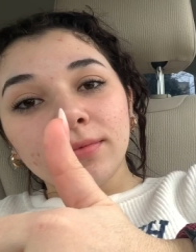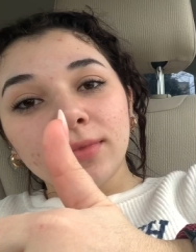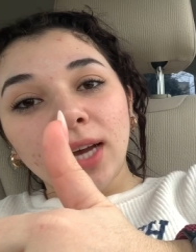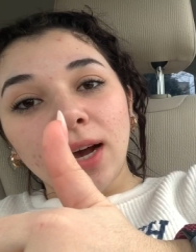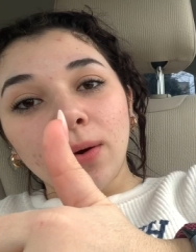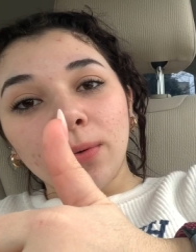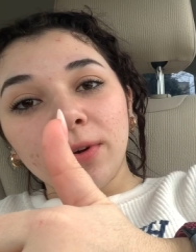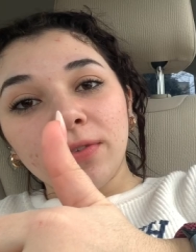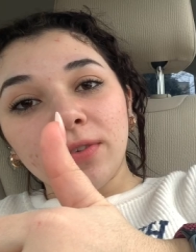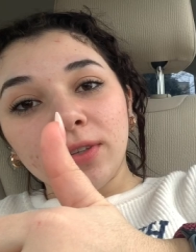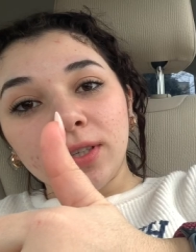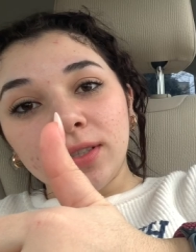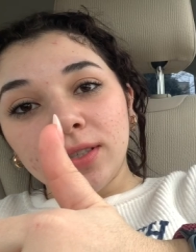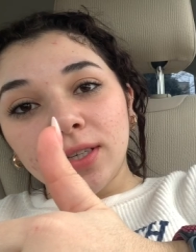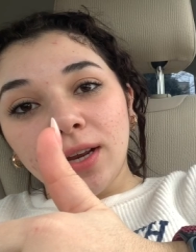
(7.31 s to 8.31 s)
How are we
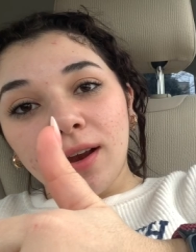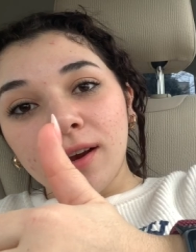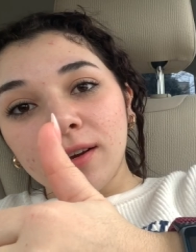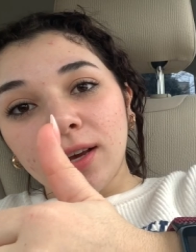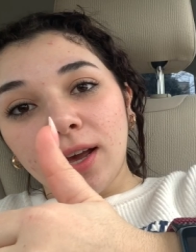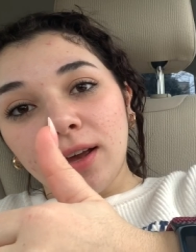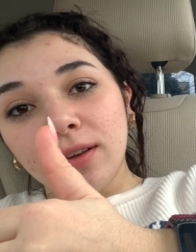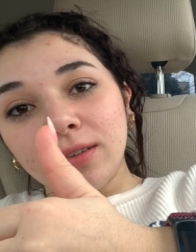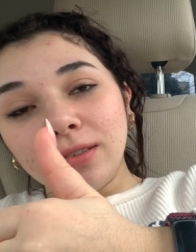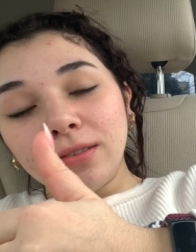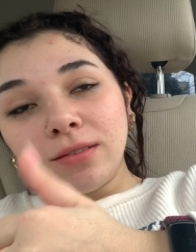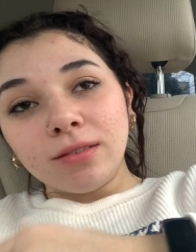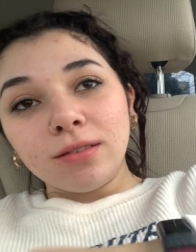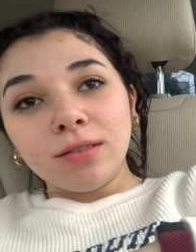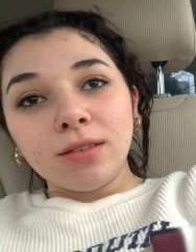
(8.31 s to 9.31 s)
feeling today, guys?
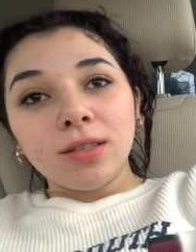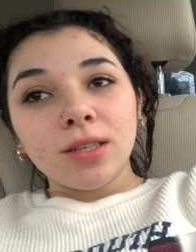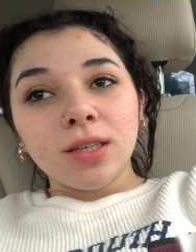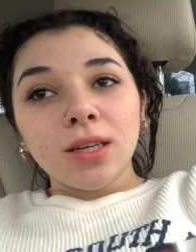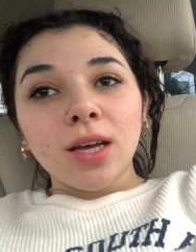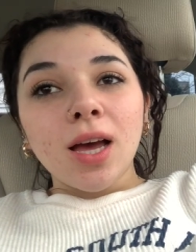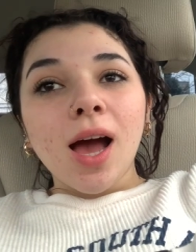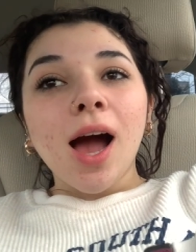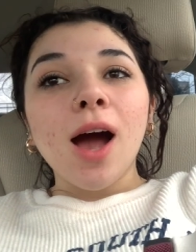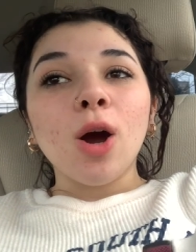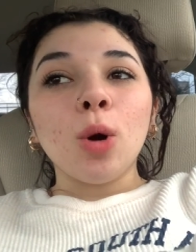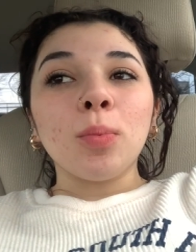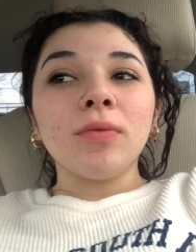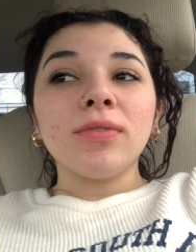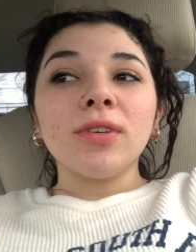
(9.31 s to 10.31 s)
I
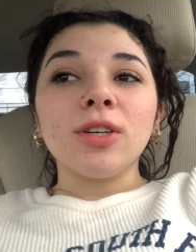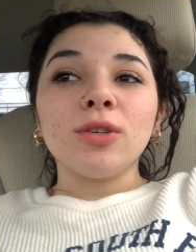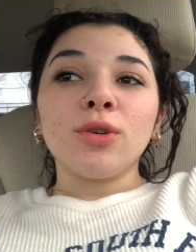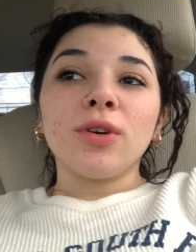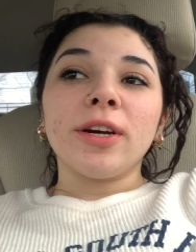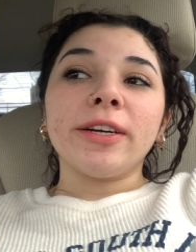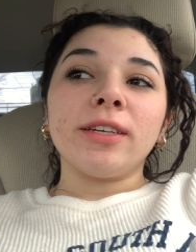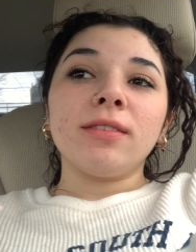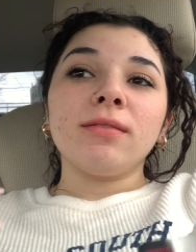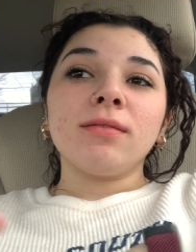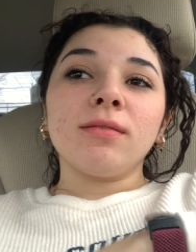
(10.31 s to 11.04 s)
hope we're feeling great.